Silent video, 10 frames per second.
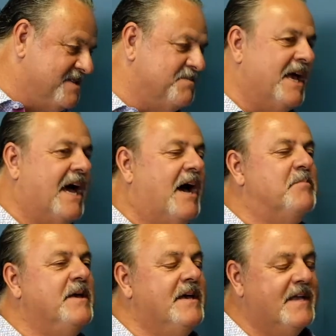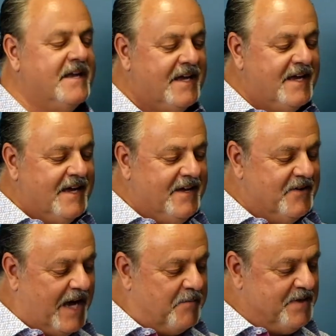kids to be happy. And, mm-hmm.
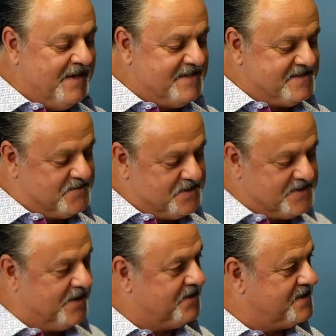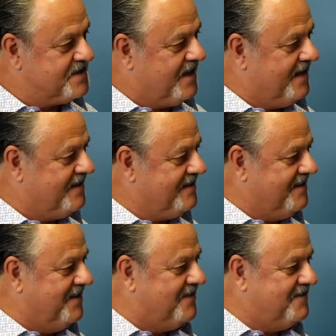you know, happiness is a result. It's not,
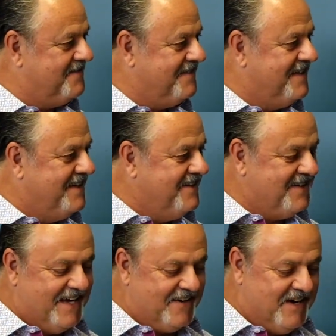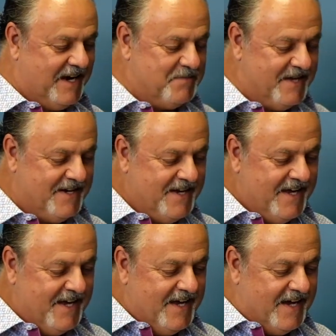you know, you can't grab it.
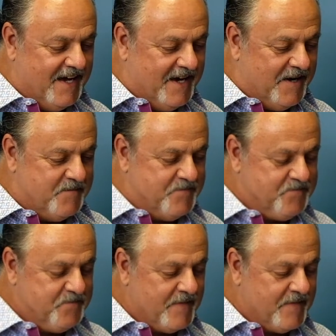Yeah. Um,